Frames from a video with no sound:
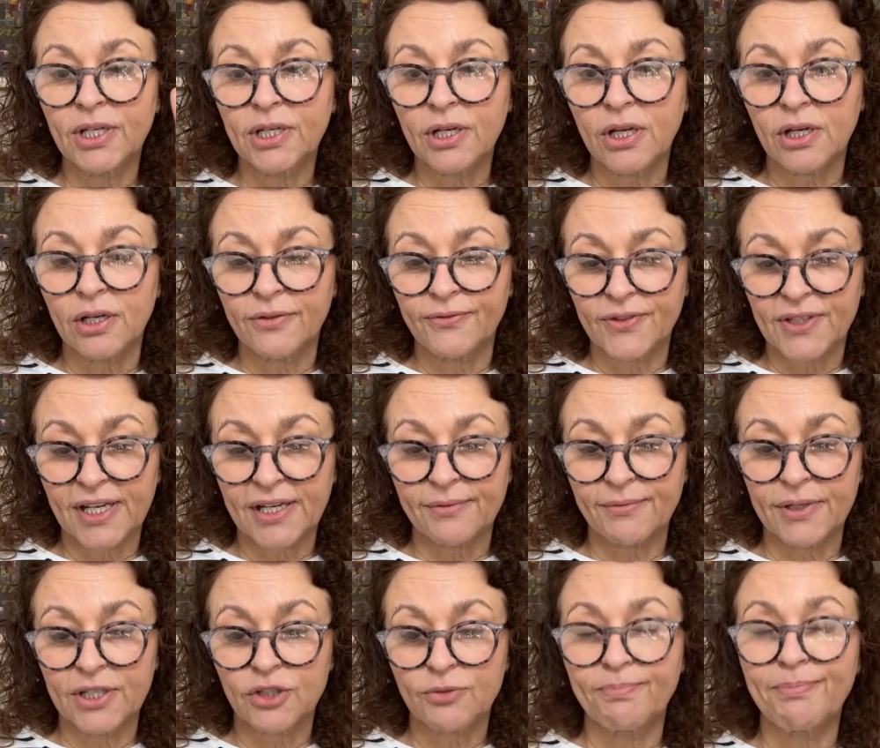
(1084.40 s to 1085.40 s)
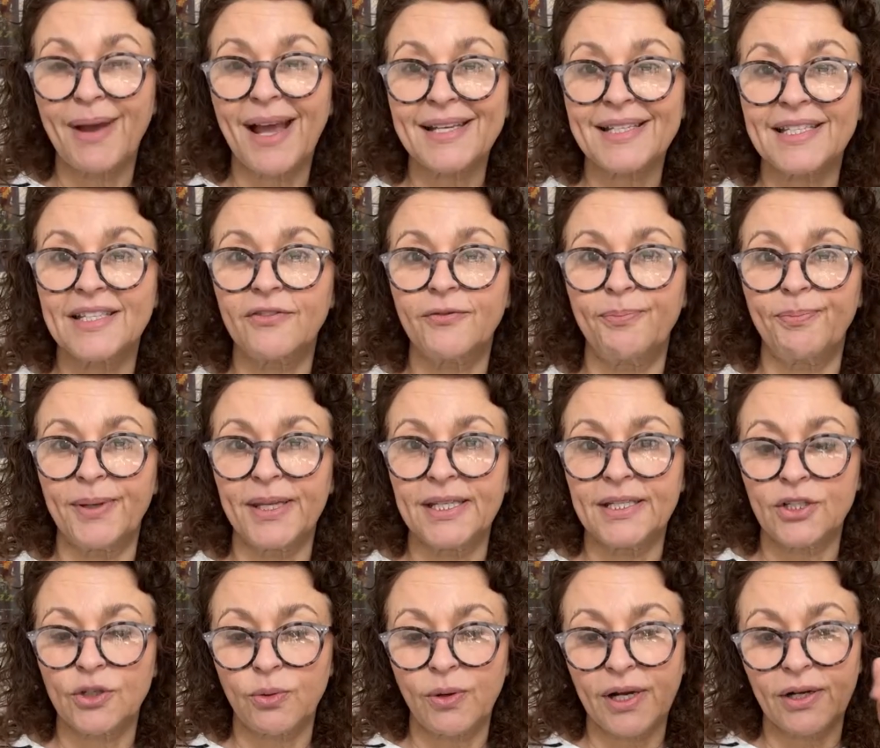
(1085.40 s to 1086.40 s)
nerve damage, massive
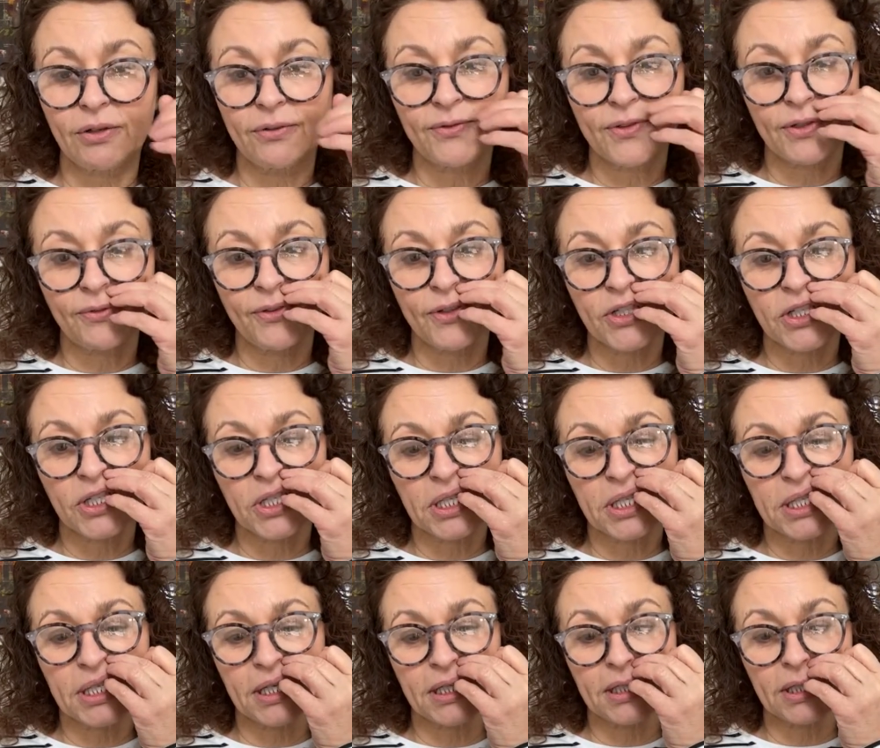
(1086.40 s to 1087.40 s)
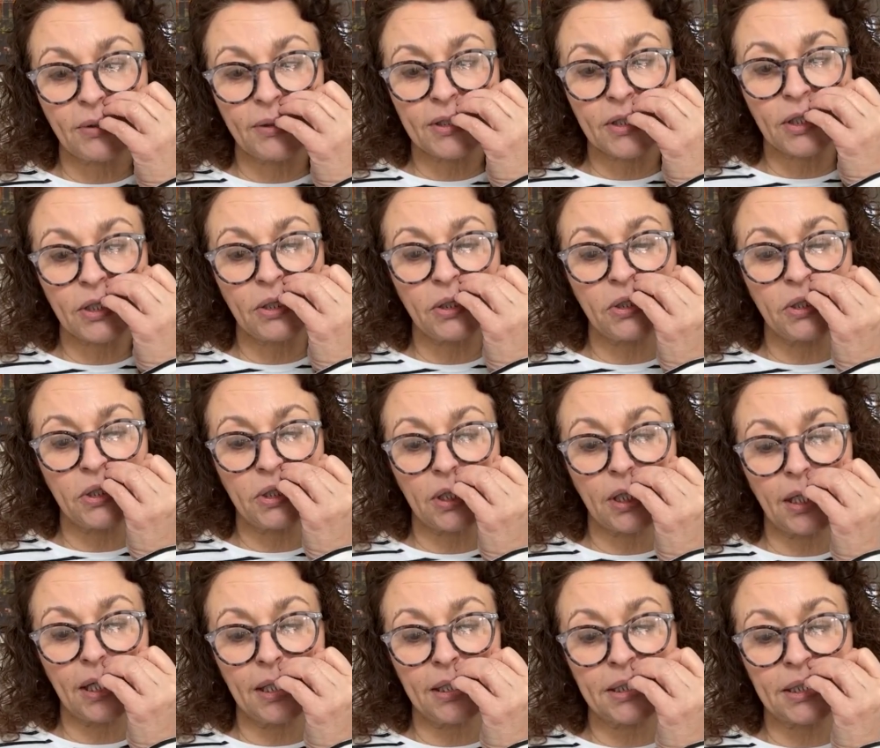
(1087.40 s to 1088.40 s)
B12 deficiency. So it's good.
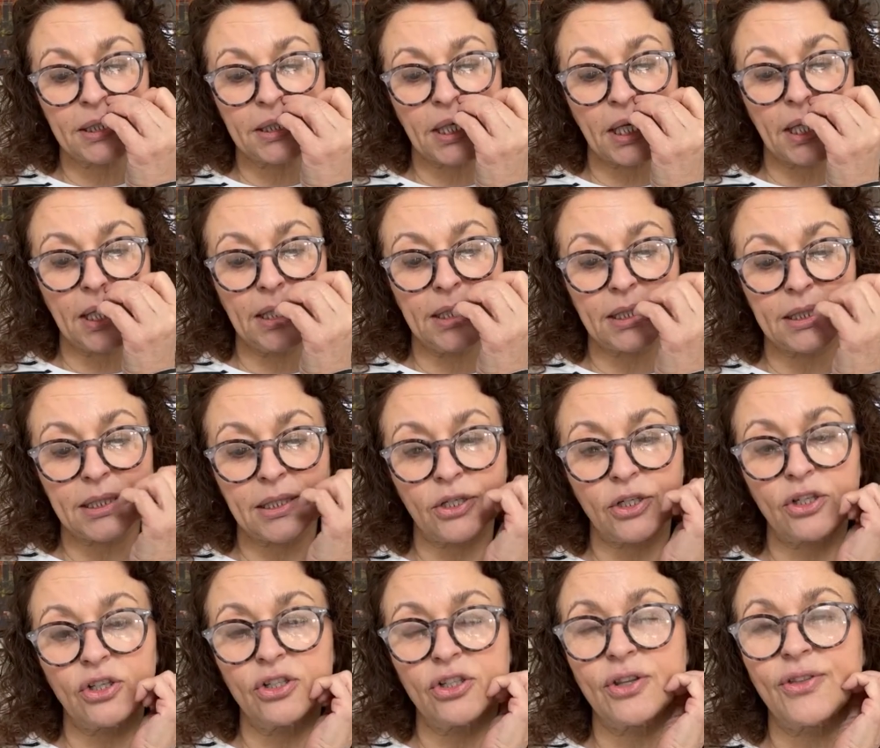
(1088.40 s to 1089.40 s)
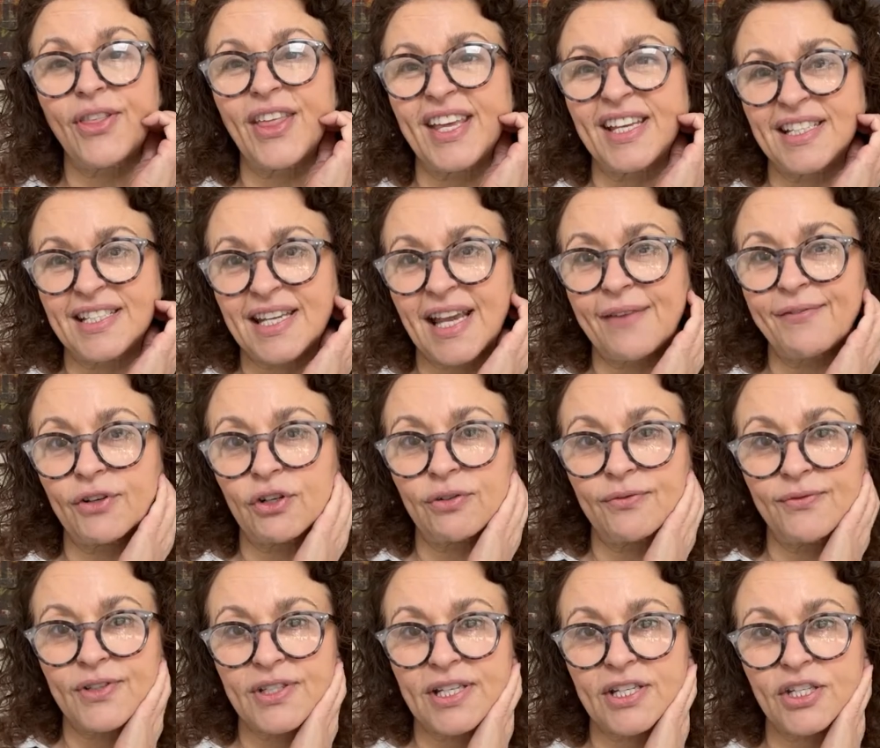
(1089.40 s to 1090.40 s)
It's it's a good thing to have a
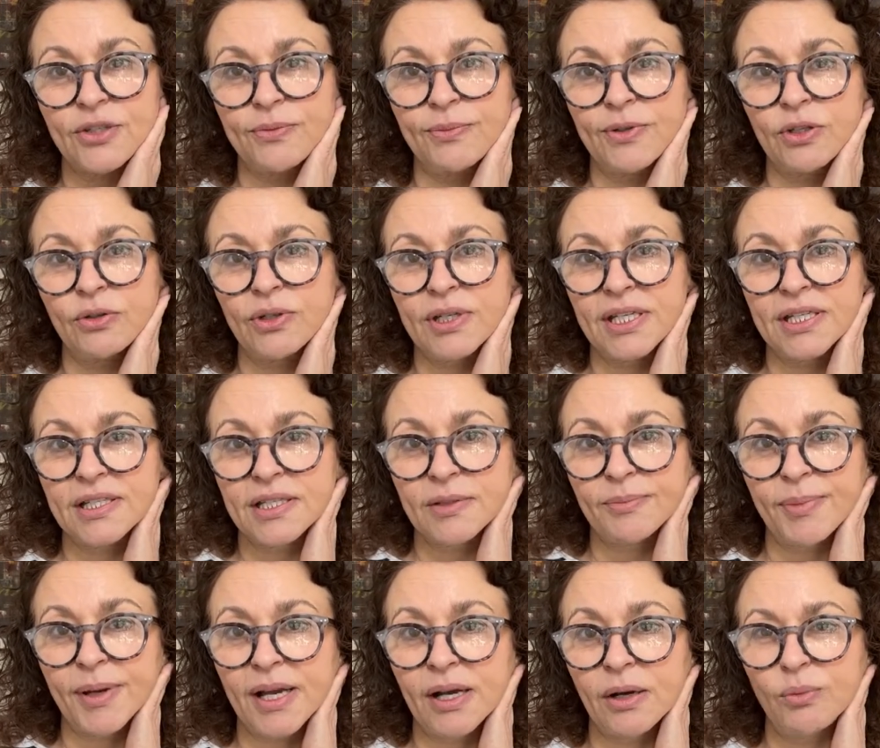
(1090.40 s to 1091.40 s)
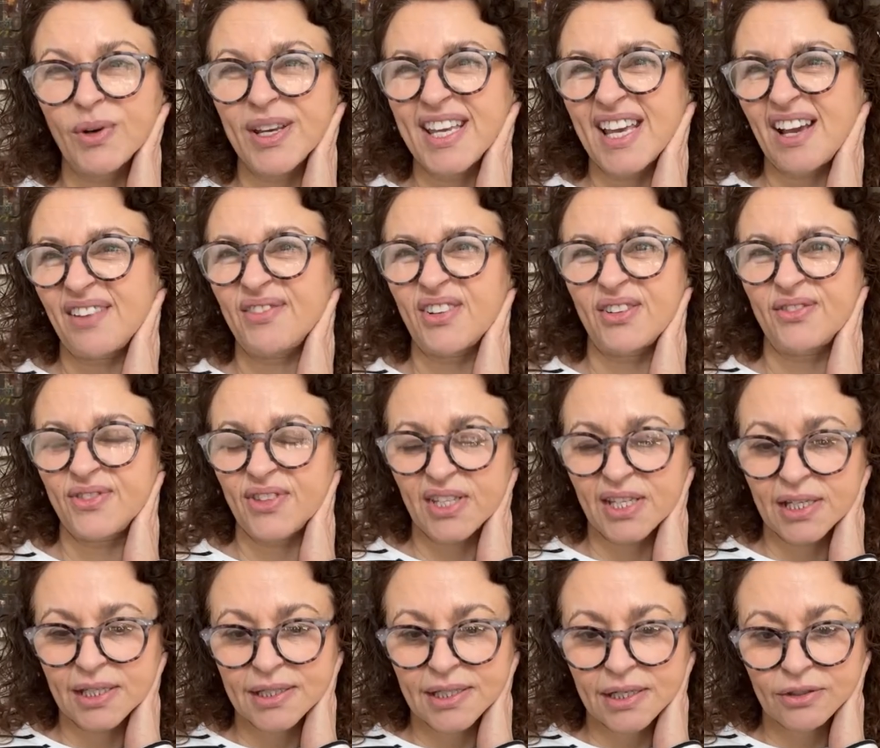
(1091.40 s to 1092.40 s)
conversation with your kids about. We have over the
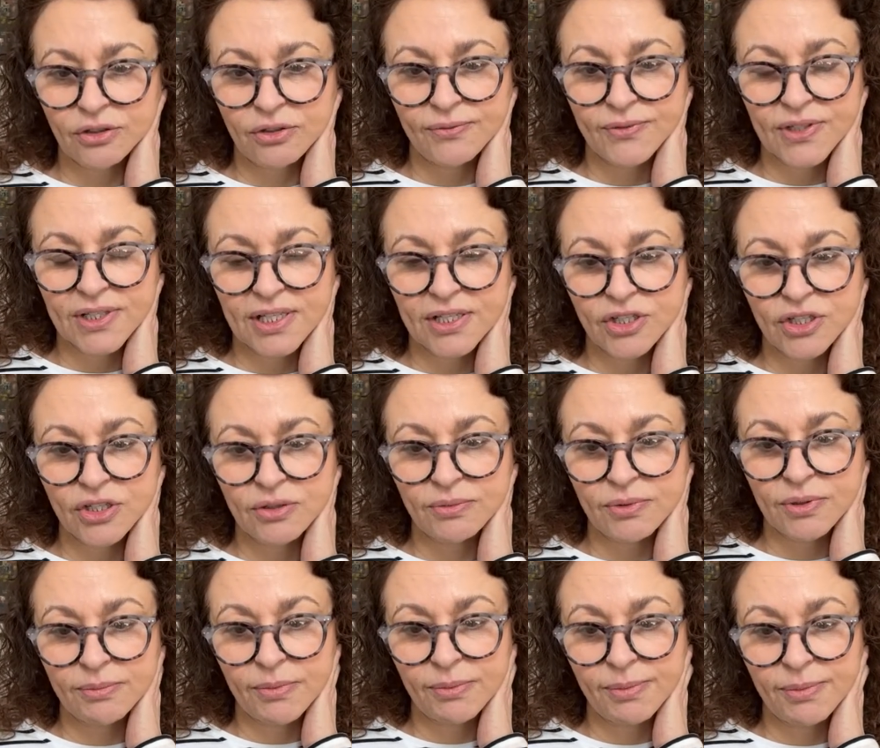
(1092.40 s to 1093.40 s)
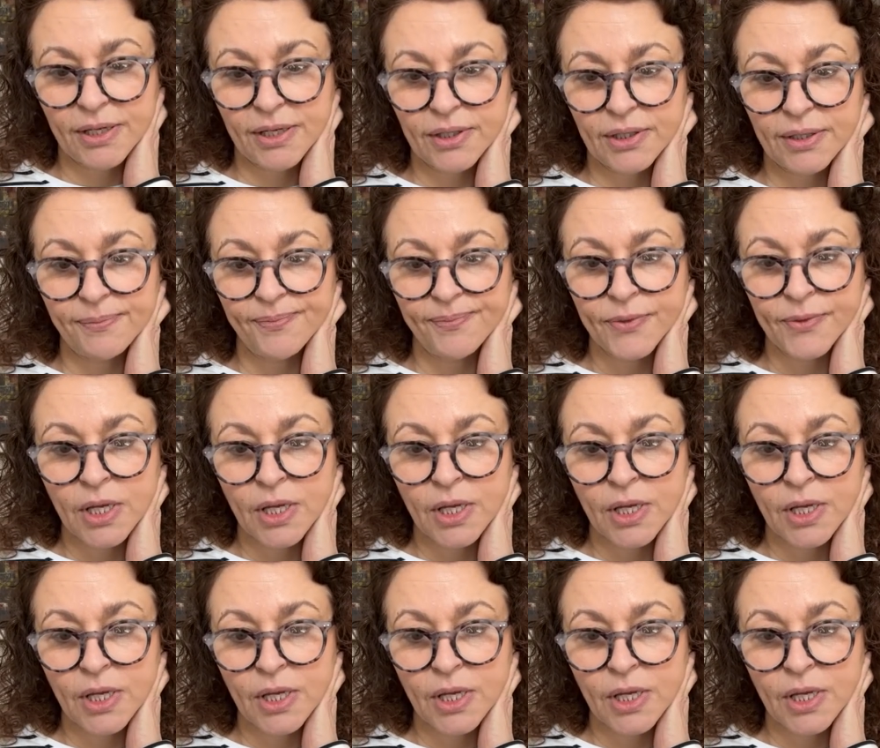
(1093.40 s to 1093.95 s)
years had conversations with them about it.